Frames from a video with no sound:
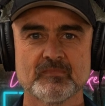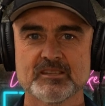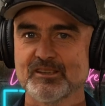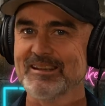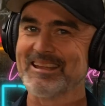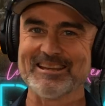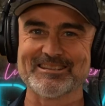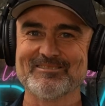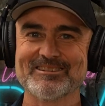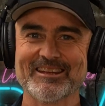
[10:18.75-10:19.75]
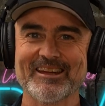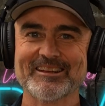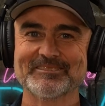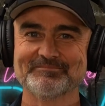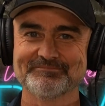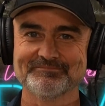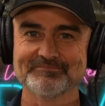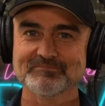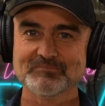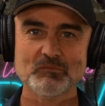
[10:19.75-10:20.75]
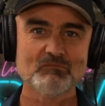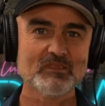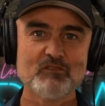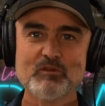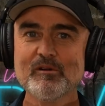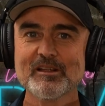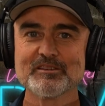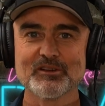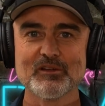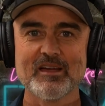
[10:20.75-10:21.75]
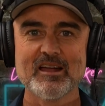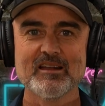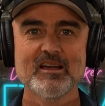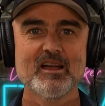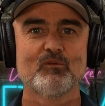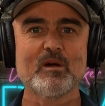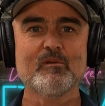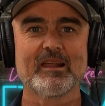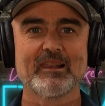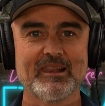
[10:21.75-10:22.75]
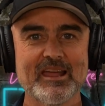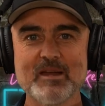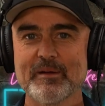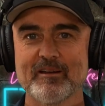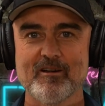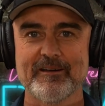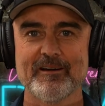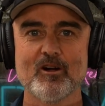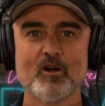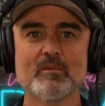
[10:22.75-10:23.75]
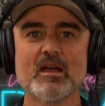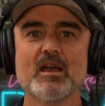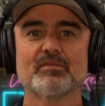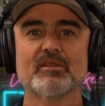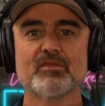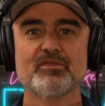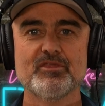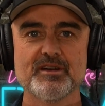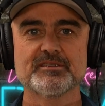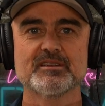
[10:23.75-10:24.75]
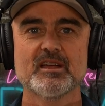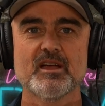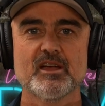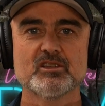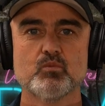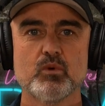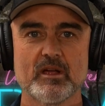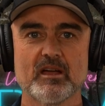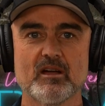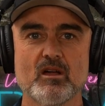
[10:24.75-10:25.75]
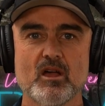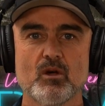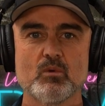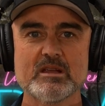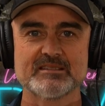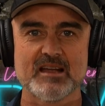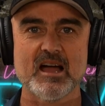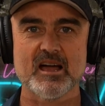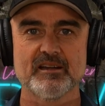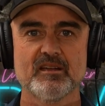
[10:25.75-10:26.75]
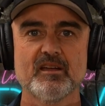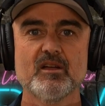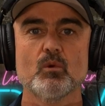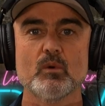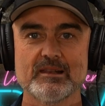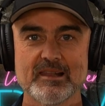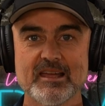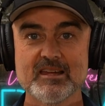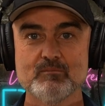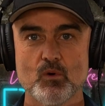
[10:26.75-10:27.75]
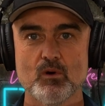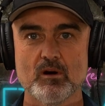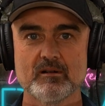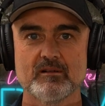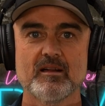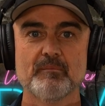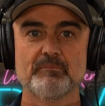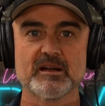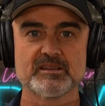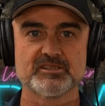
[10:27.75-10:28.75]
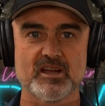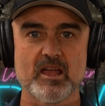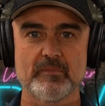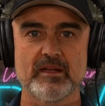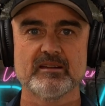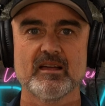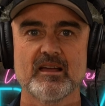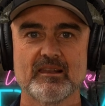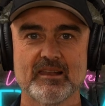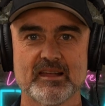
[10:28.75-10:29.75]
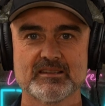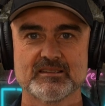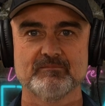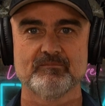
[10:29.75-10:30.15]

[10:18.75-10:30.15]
So let's get to it, dads. If we want to do that, if we want to lead better at home, then this is where we start. We lead more by shaming less.